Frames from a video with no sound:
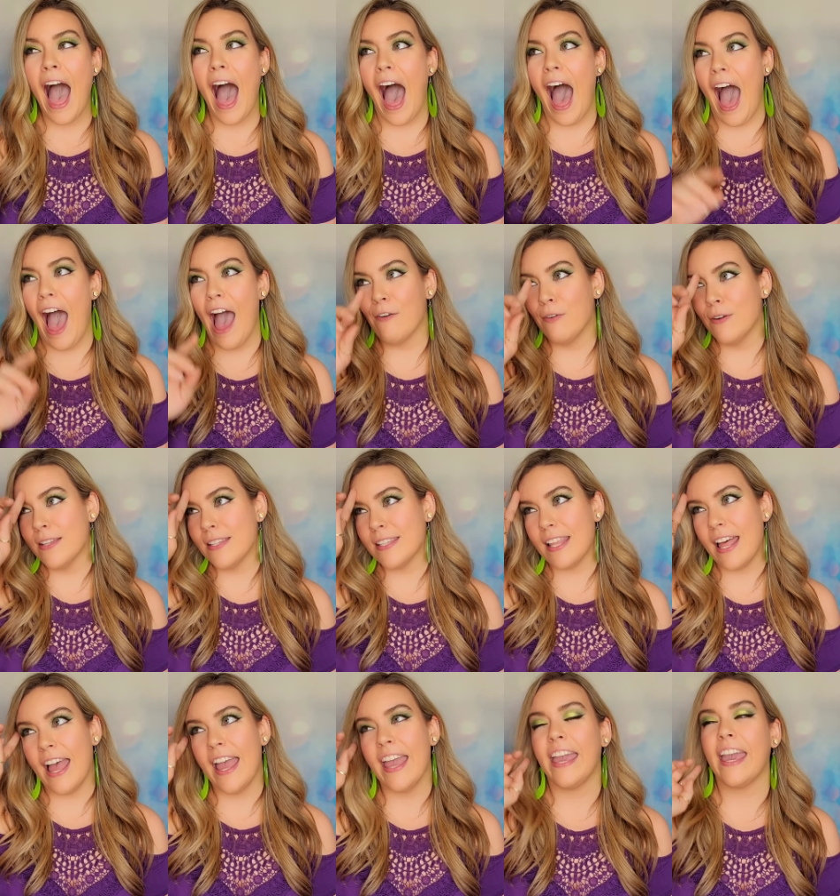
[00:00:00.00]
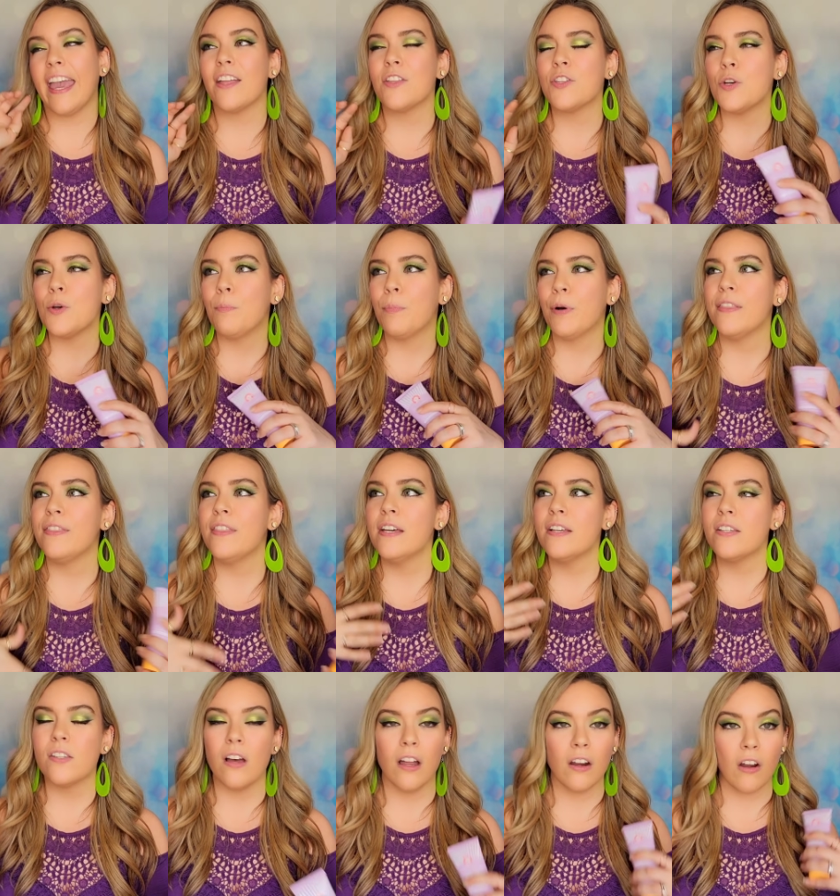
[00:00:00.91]
I was like, to put
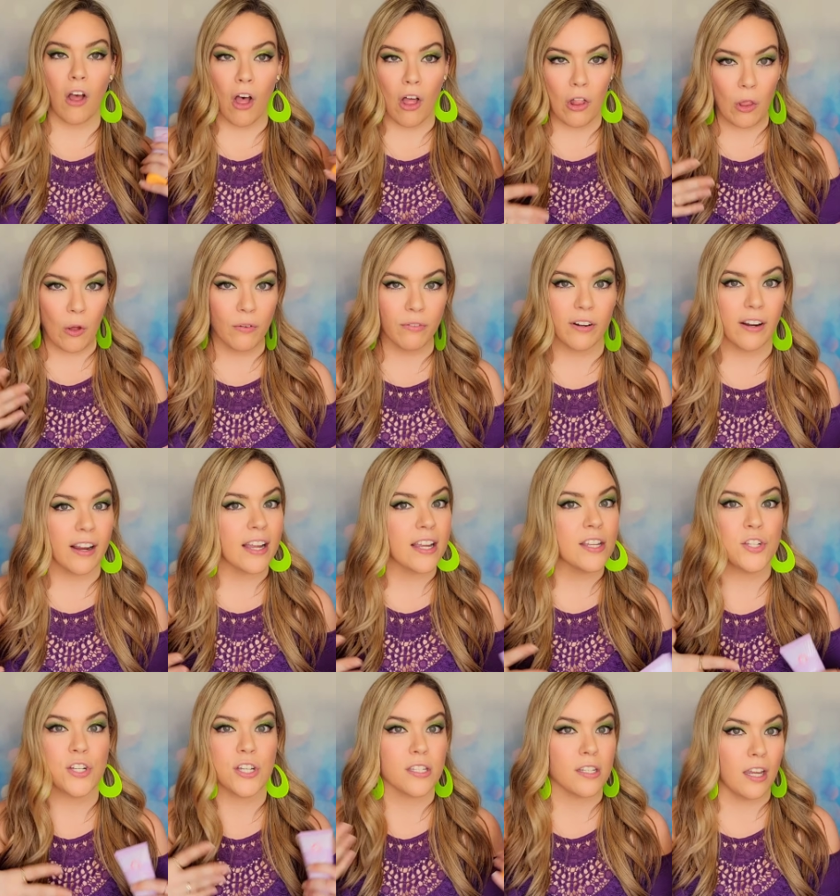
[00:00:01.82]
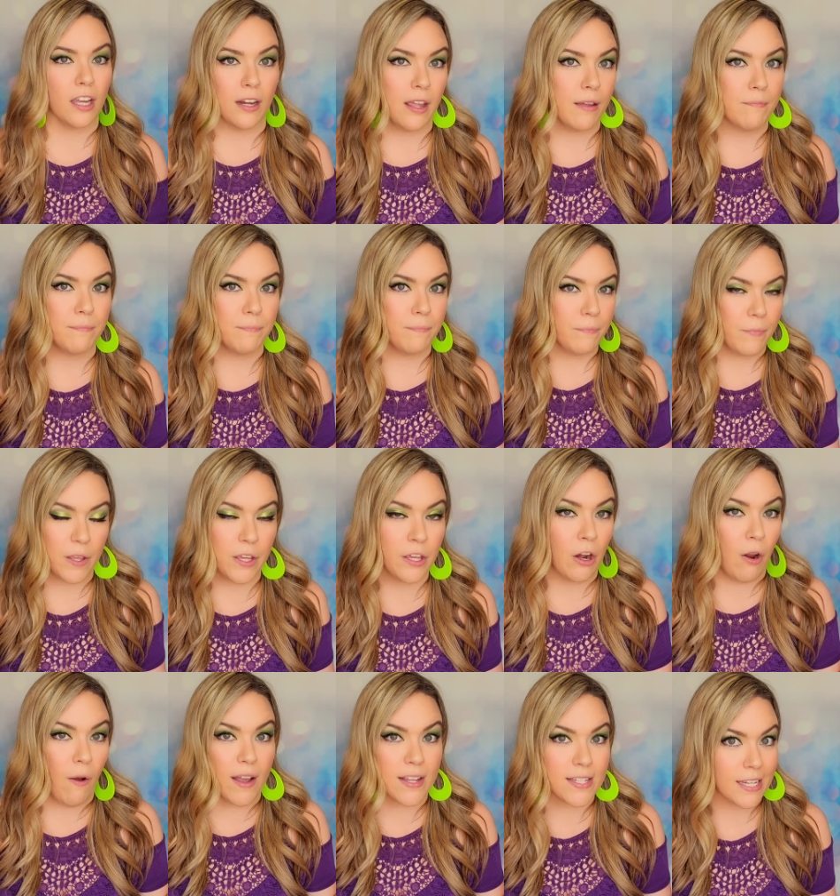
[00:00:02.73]
this on all over is just gonna,
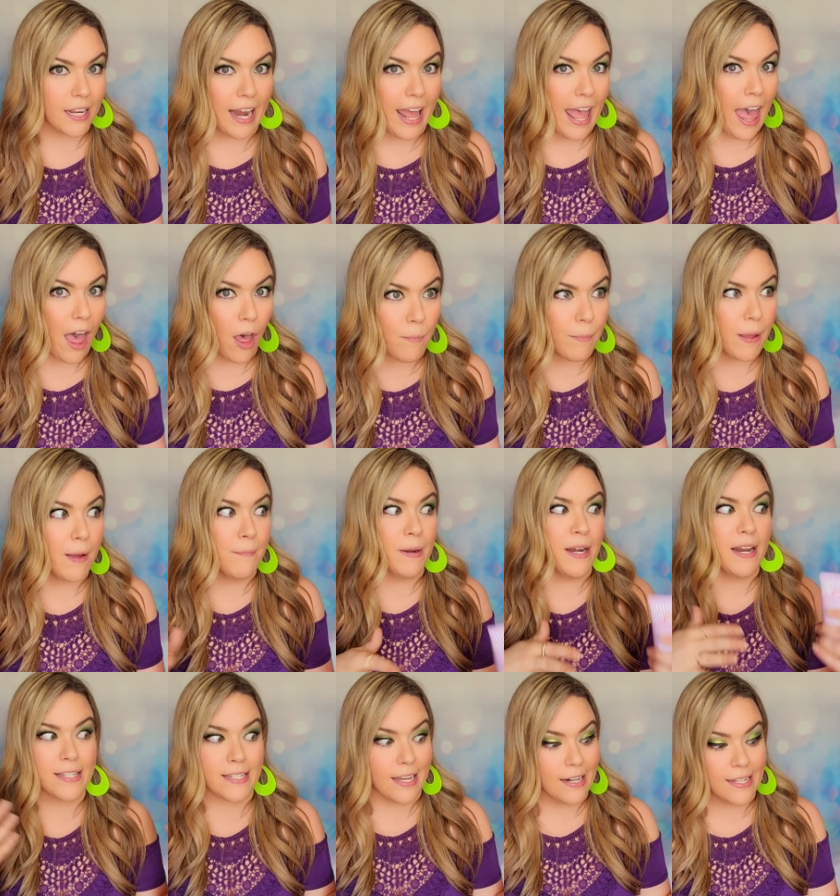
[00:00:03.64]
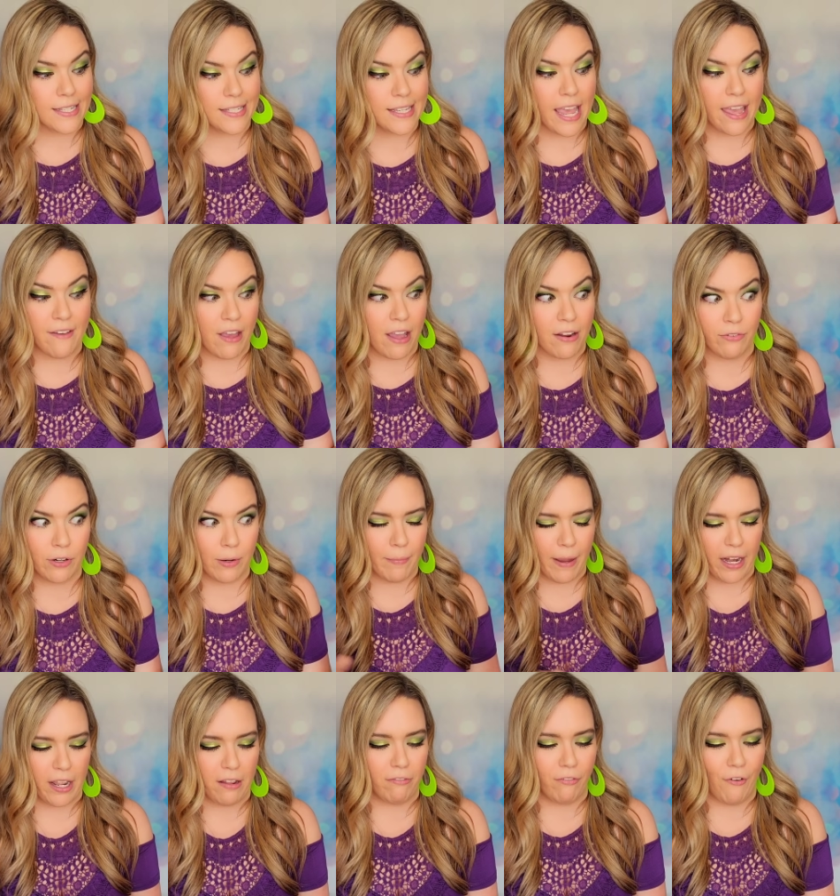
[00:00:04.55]
it's gonna help. I mean, it's gonna save
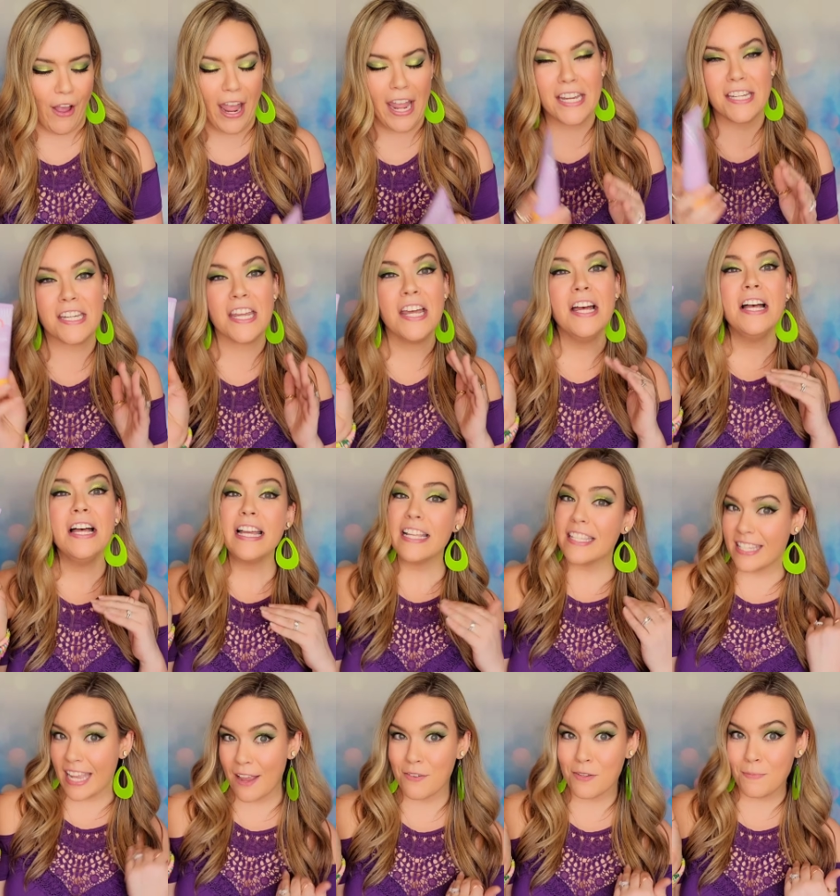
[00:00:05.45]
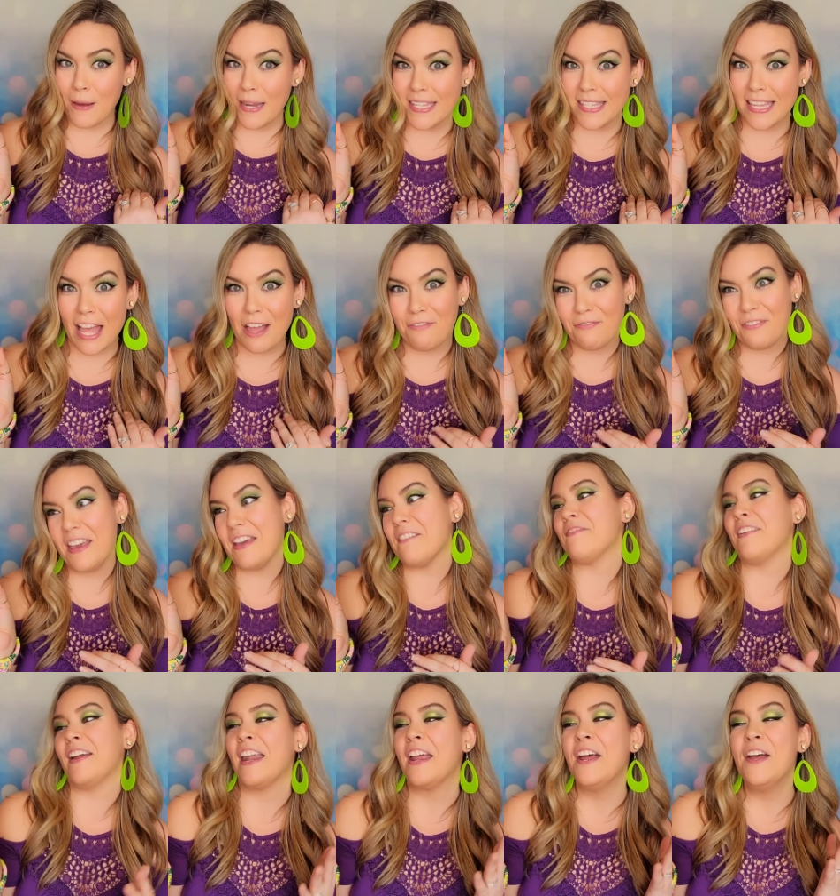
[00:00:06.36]
everybody, right? Saves myself
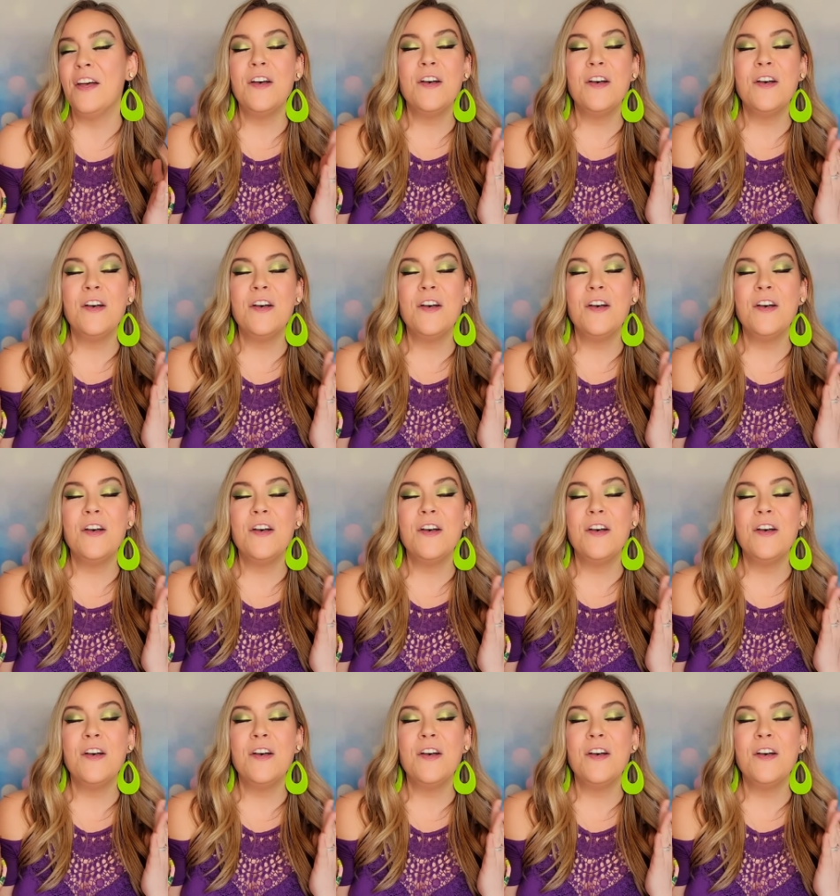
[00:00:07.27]
even.